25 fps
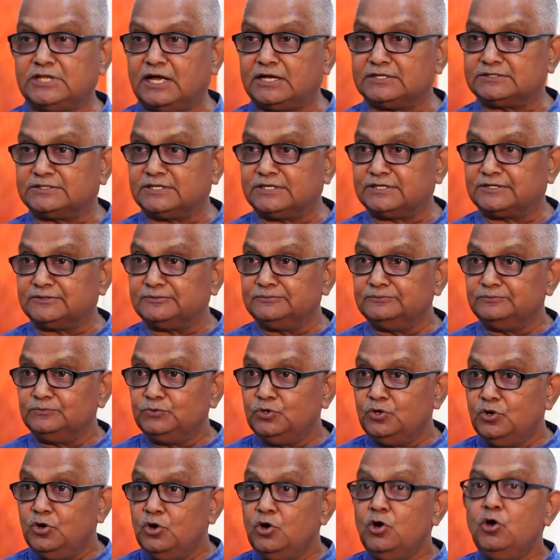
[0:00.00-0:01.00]
Dasar,
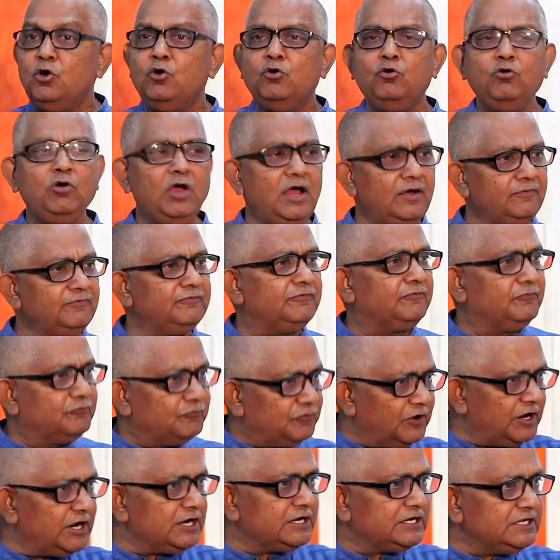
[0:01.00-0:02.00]
who have
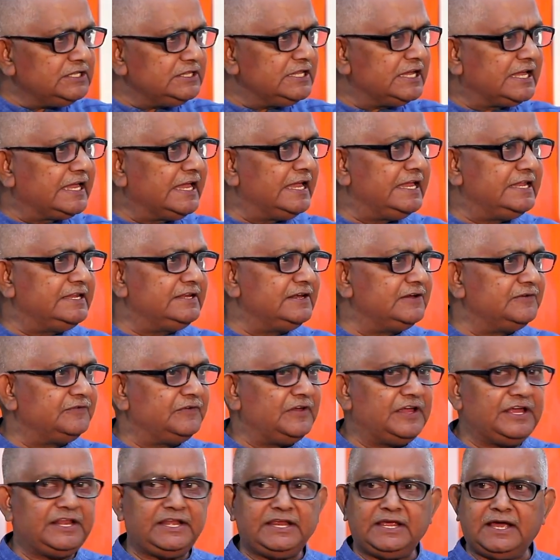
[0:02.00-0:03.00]
worked in the KGF
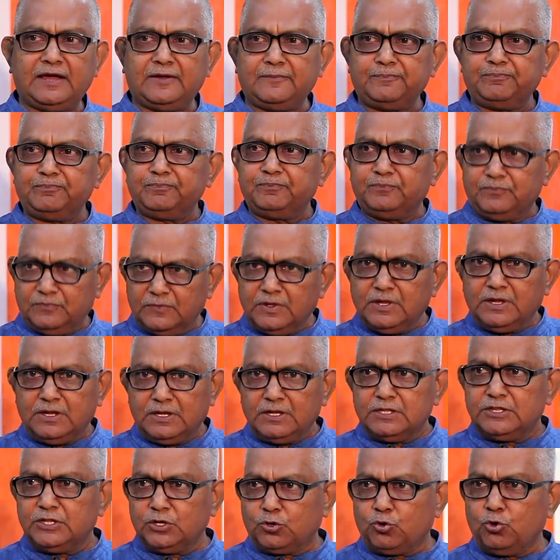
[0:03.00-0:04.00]
area,
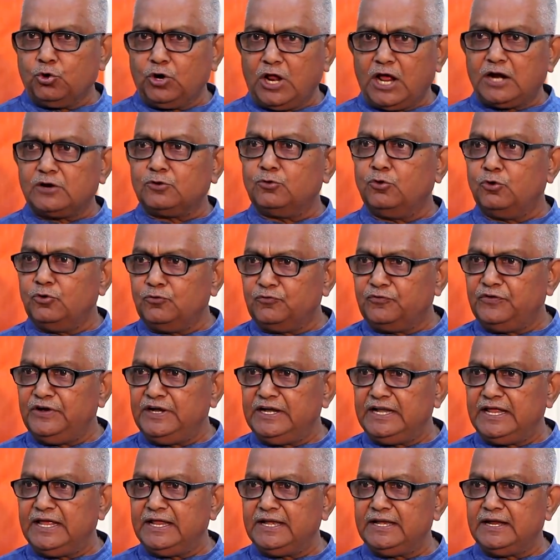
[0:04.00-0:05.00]
the Kolar
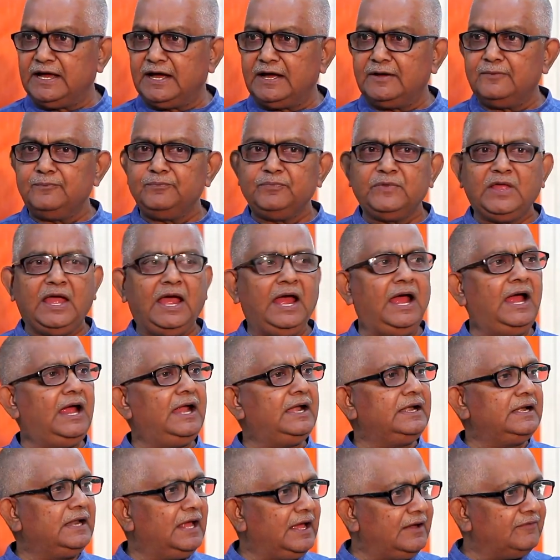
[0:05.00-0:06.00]
Goldfield area,
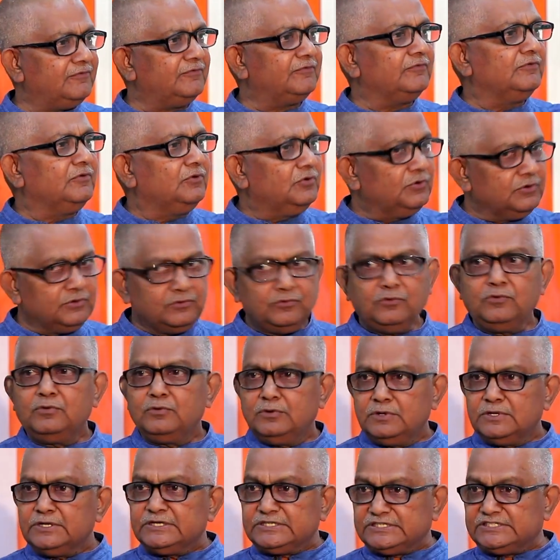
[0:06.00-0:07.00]
and have
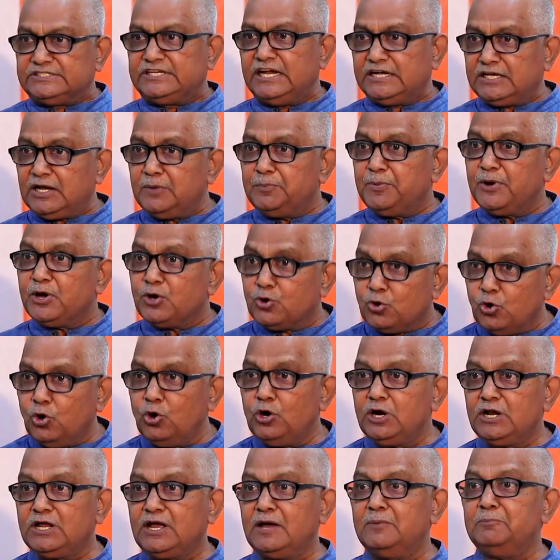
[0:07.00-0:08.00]
set up a
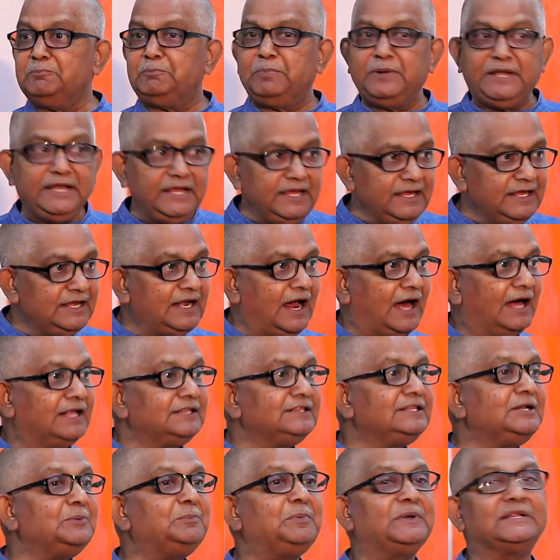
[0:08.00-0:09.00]
gold company in
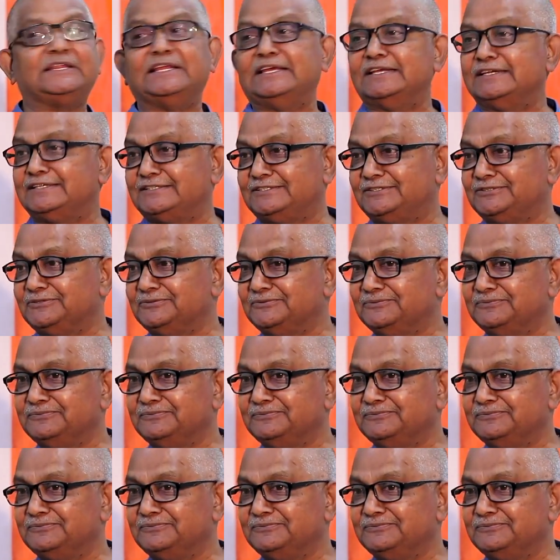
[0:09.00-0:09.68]
Andhra Pradesh.